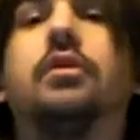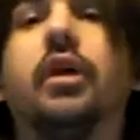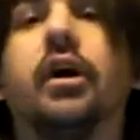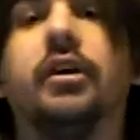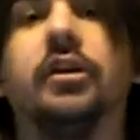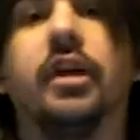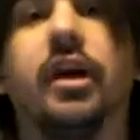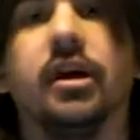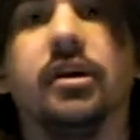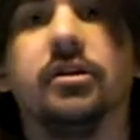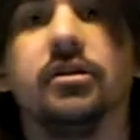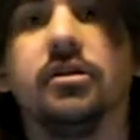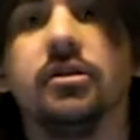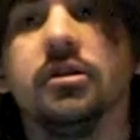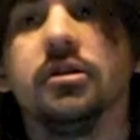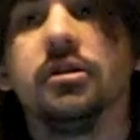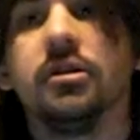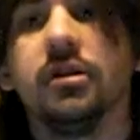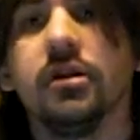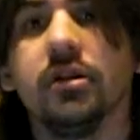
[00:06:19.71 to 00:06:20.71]
And
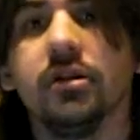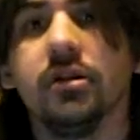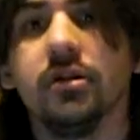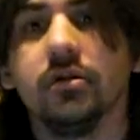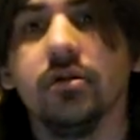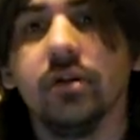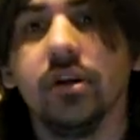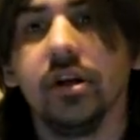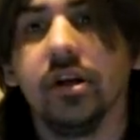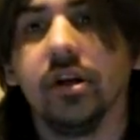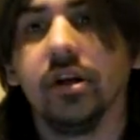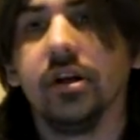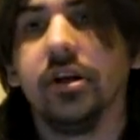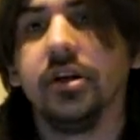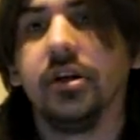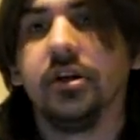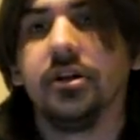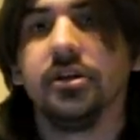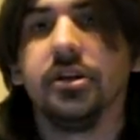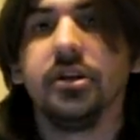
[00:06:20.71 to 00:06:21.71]
that's the
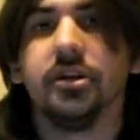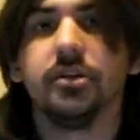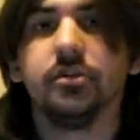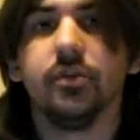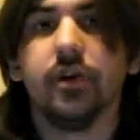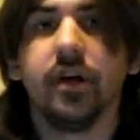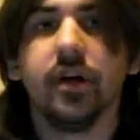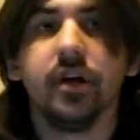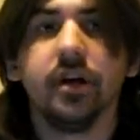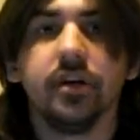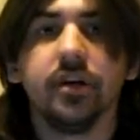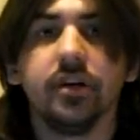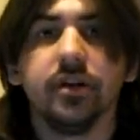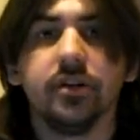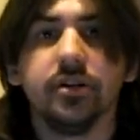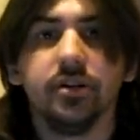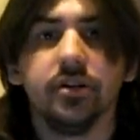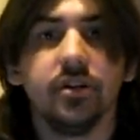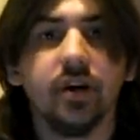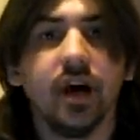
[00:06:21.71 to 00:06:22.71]
easiest way
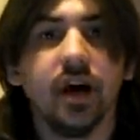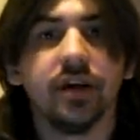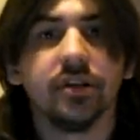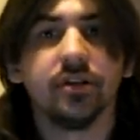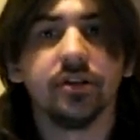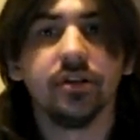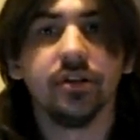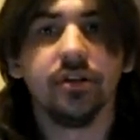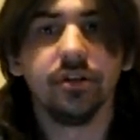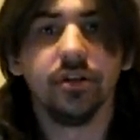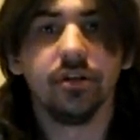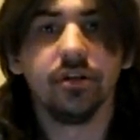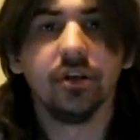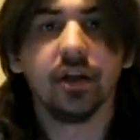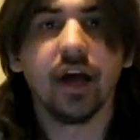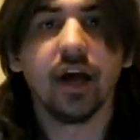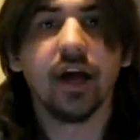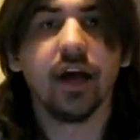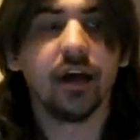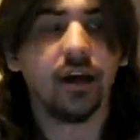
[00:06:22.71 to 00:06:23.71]
to actually do
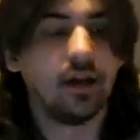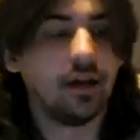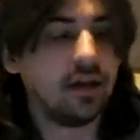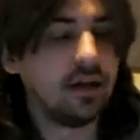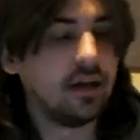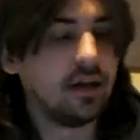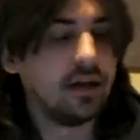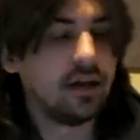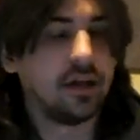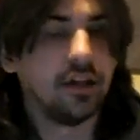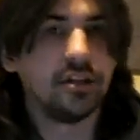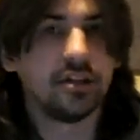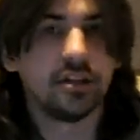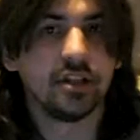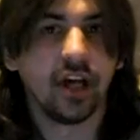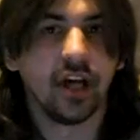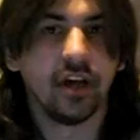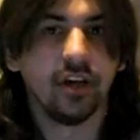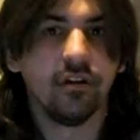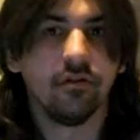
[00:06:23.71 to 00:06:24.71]
that,
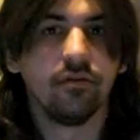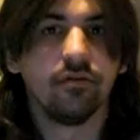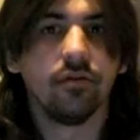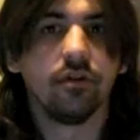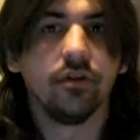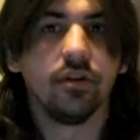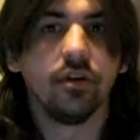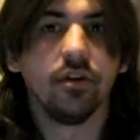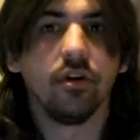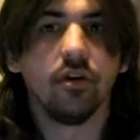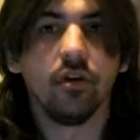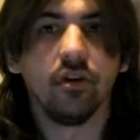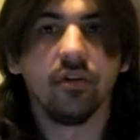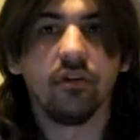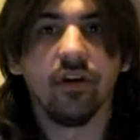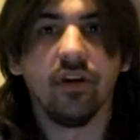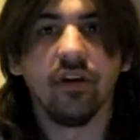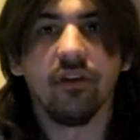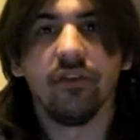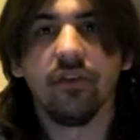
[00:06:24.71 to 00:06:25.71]
instead of, you know,
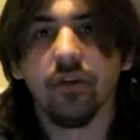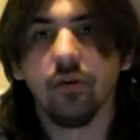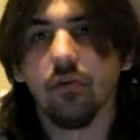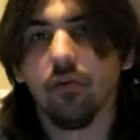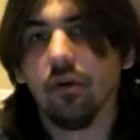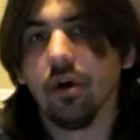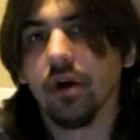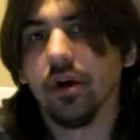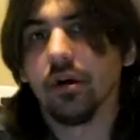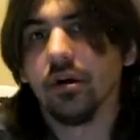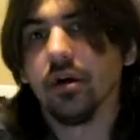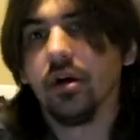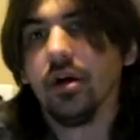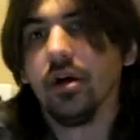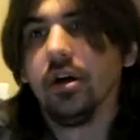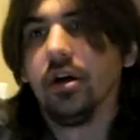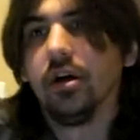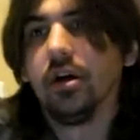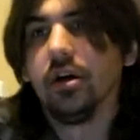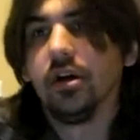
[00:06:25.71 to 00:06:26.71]
if you want
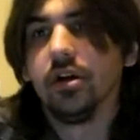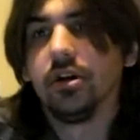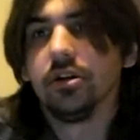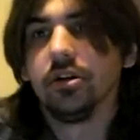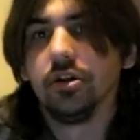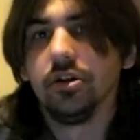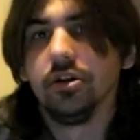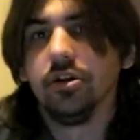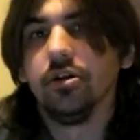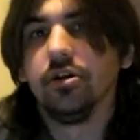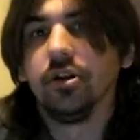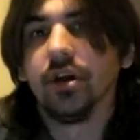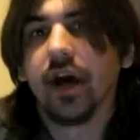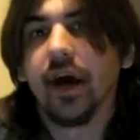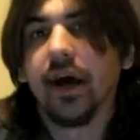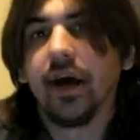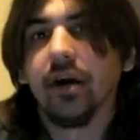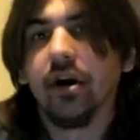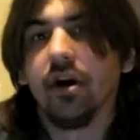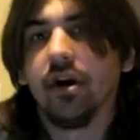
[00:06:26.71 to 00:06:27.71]
to do
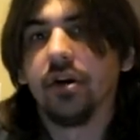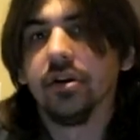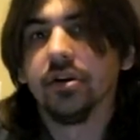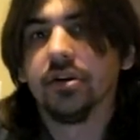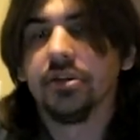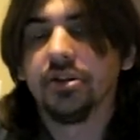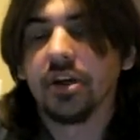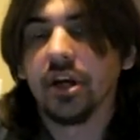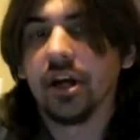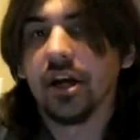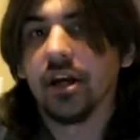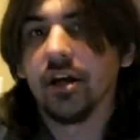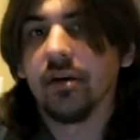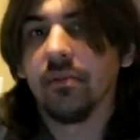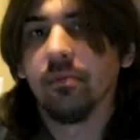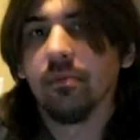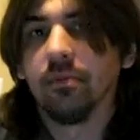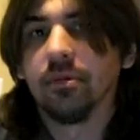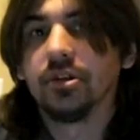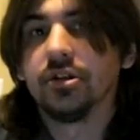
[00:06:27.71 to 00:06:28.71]
that on the
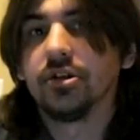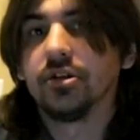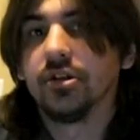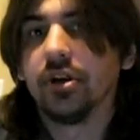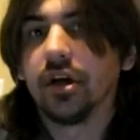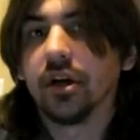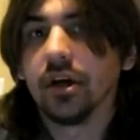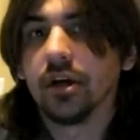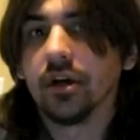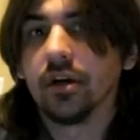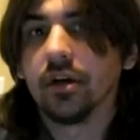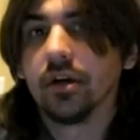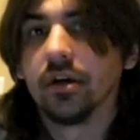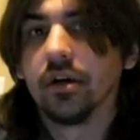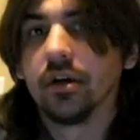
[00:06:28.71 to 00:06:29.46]
same string.